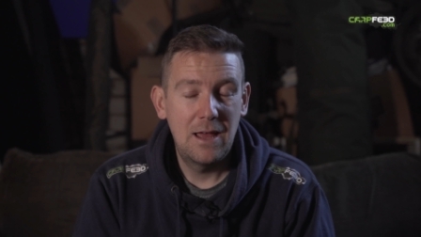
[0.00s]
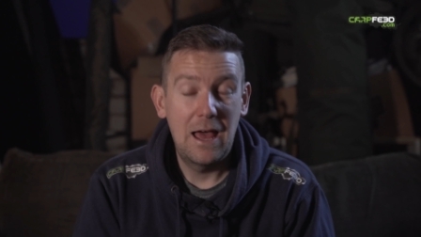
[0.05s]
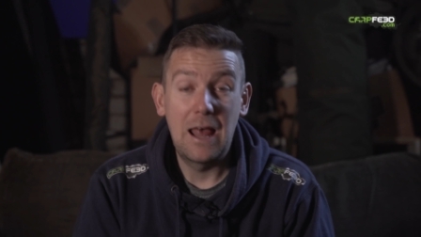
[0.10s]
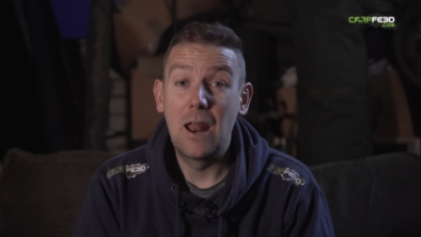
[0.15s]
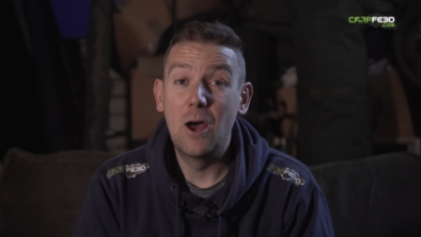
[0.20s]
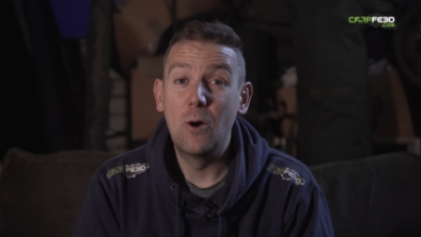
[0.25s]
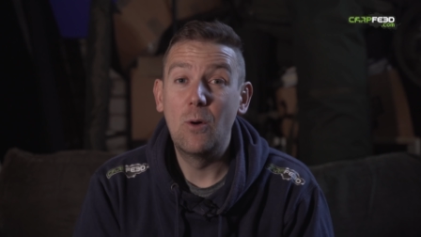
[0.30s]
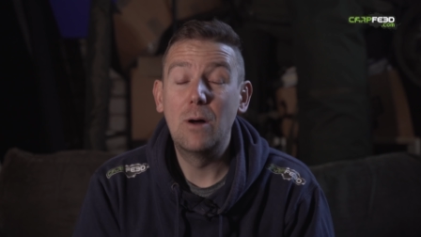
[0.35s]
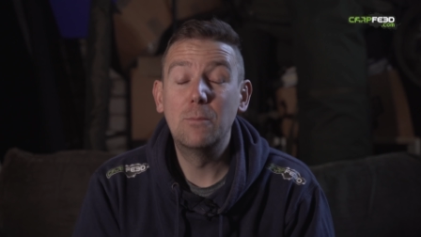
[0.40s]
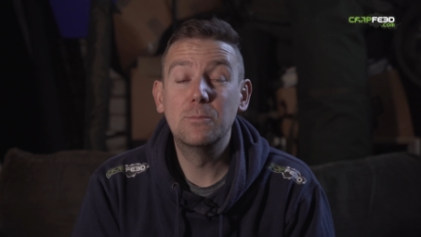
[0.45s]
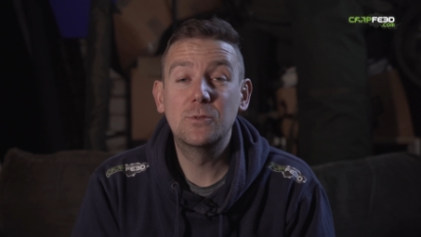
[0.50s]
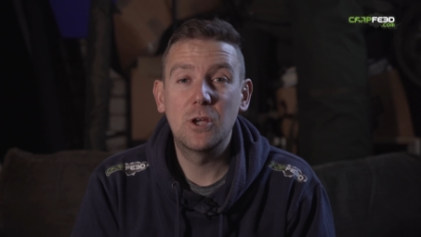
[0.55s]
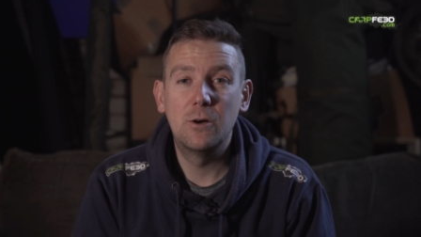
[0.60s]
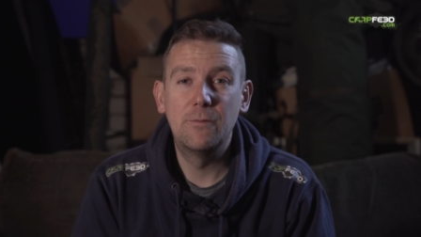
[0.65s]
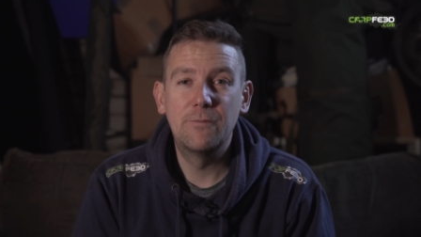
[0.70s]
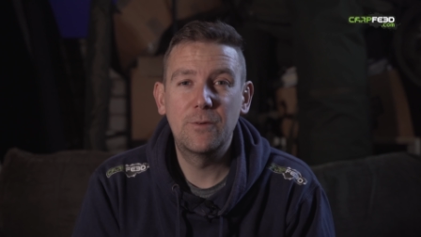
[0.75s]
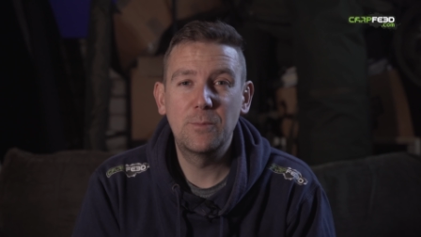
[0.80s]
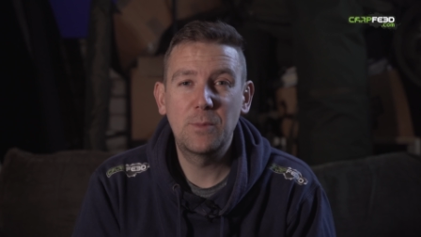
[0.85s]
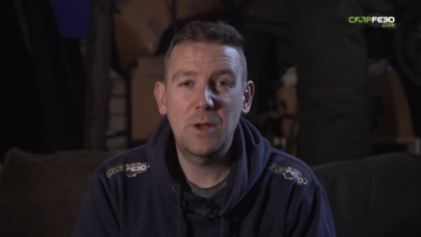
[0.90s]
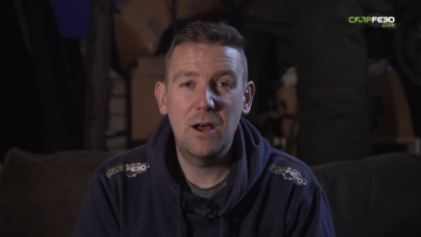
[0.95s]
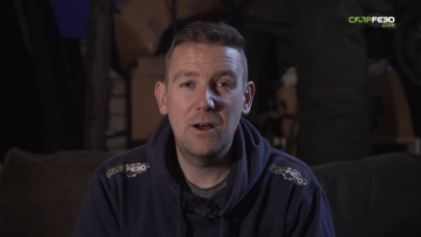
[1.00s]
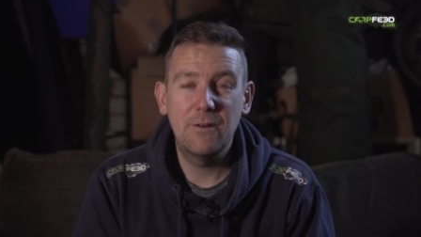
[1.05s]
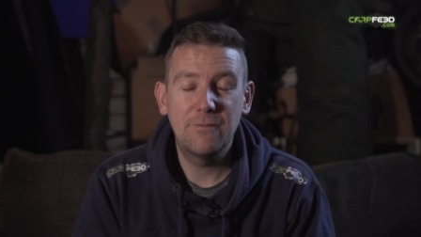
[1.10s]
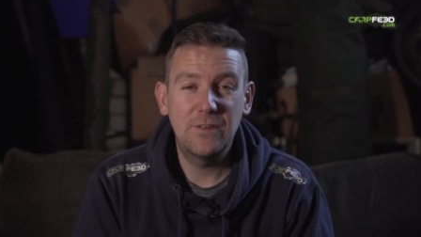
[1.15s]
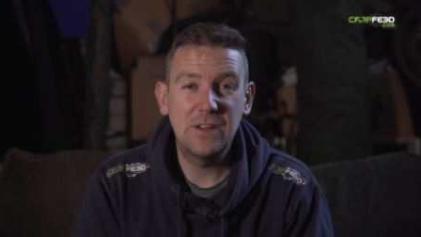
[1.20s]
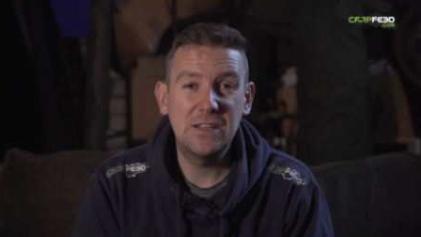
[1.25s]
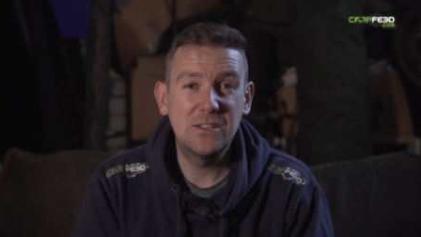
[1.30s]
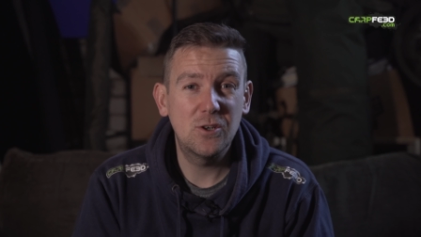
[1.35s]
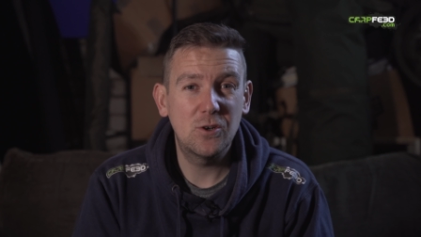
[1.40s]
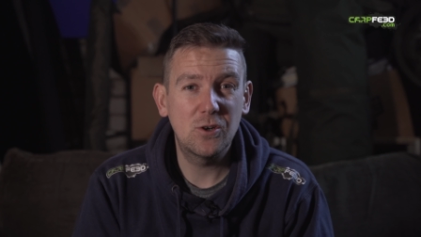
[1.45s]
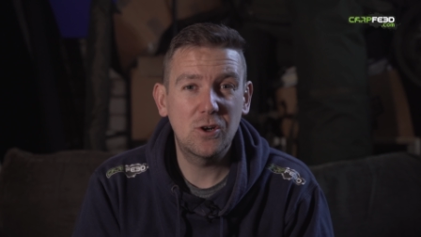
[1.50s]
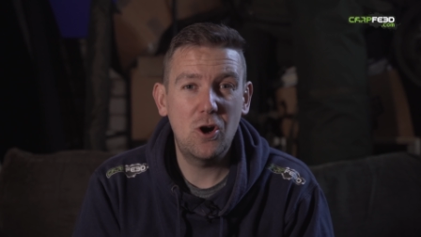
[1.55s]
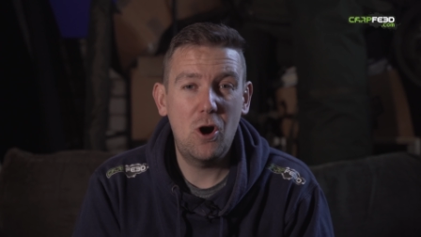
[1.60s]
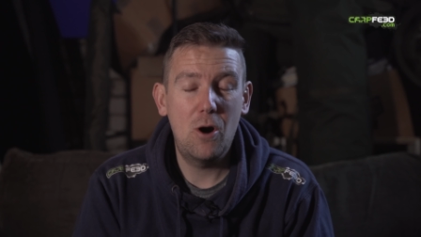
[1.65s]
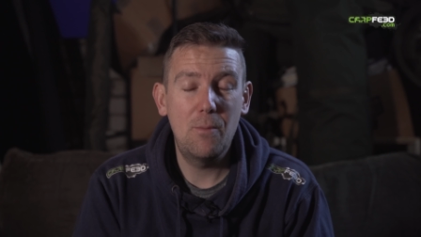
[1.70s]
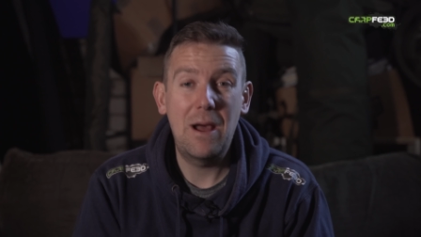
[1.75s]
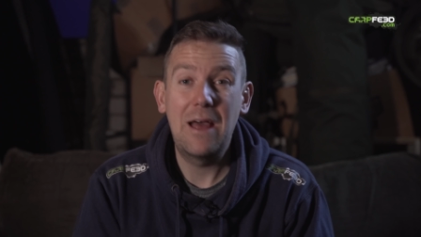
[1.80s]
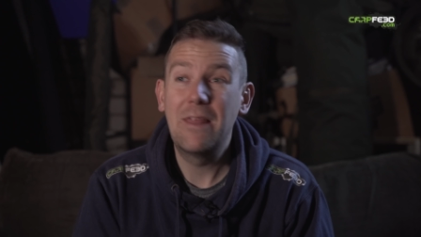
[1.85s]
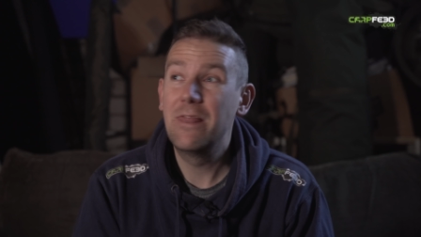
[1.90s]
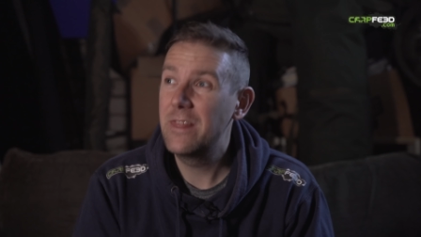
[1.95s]
Hello, I'm Tom from
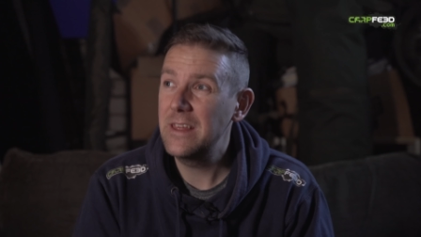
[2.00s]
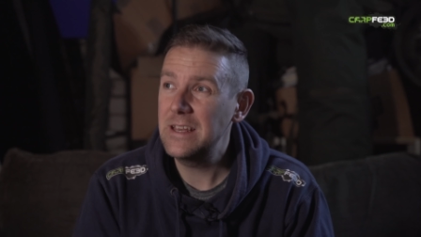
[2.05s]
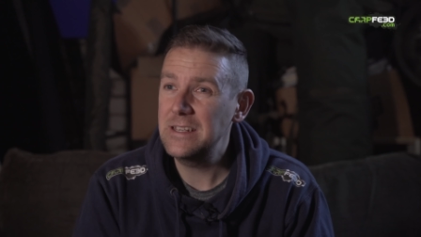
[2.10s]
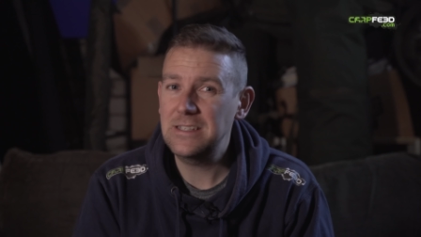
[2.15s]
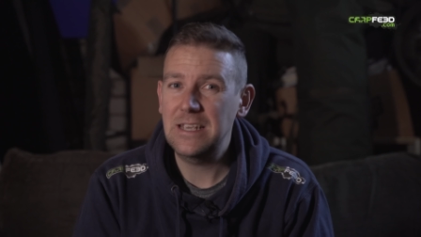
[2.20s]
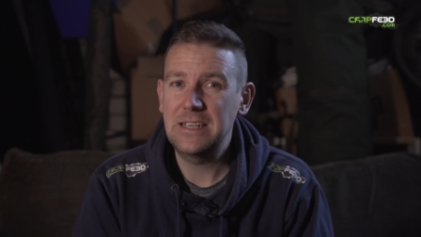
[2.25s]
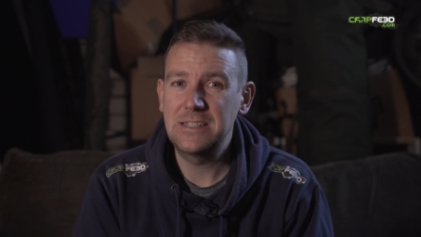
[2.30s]
carpfeed.com and this